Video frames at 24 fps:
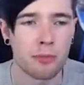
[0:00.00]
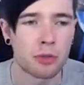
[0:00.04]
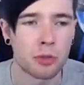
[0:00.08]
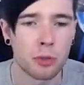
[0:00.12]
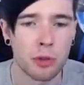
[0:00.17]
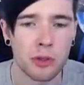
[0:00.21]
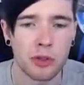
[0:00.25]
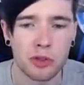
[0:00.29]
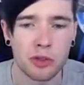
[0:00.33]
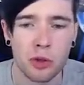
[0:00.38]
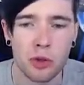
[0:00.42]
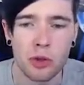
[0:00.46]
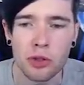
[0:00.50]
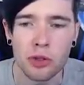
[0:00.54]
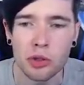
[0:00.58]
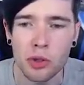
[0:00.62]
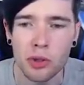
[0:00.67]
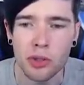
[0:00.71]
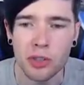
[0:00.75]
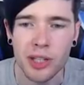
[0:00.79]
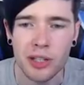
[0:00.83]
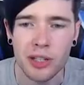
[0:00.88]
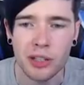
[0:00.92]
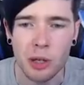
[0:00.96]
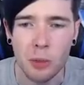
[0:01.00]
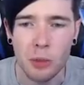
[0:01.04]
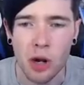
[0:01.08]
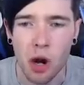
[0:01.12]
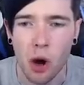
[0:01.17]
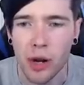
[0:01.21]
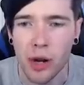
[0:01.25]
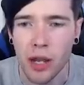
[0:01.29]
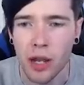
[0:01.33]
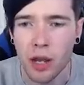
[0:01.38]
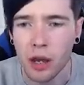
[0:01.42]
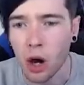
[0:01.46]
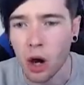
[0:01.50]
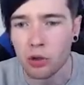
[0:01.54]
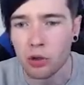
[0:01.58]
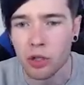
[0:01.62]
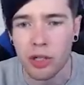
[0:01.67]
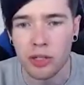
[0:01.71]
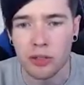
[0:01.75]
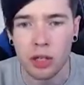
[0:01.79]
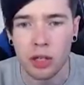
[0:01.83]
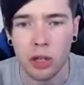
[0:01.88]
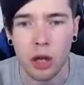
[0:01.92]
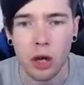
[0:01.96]
So as soon as you see someone holding, oh
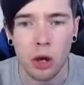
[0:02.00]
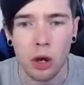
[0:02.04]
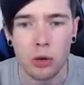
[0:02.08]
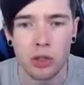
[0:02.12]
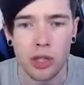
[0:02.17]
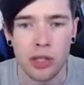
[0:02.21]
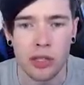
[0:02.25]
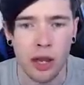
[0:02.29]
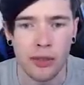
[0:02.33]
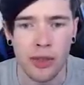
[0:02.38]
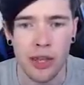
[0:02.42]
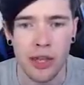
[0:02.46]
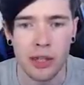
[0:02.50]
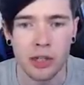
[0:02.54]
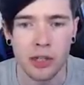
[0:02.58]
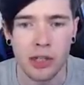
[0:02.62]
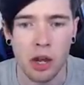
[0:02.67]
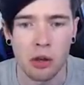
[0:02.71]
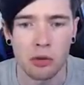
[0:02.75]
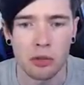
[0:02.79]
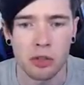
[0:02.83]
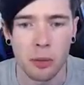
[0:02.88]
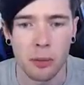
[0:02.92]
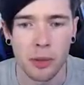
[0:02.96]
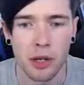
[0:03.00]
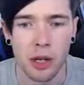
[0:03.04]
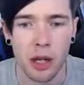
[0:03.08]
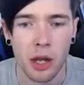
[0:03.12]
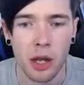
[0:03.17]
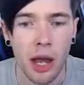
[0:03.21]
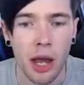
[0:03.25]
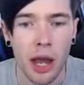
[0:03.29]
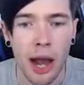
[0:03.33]
geez, oh geez, I think he just killed someone.